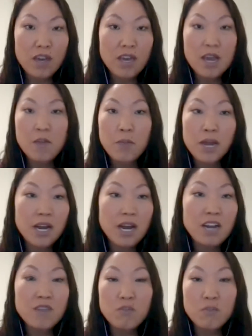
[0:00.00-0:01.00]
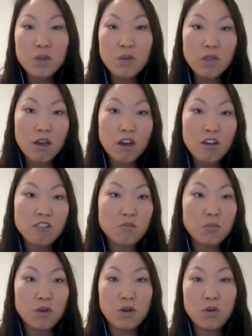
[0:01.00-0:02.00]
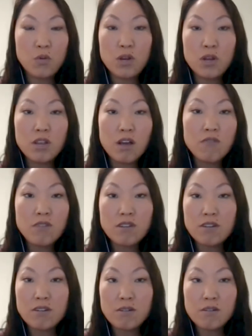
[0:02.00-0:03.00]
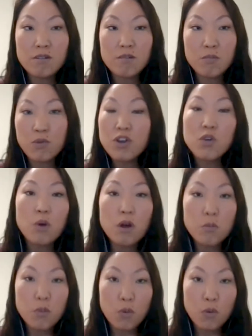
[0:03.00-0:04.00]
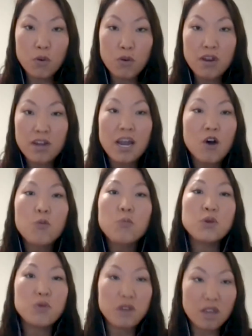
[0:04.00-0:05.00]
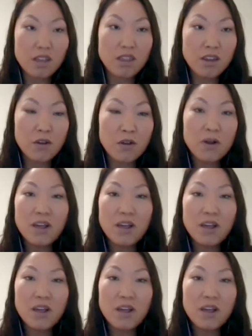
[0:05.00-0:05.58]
It may not even be with us, but we'd love to bring you on board and help you get there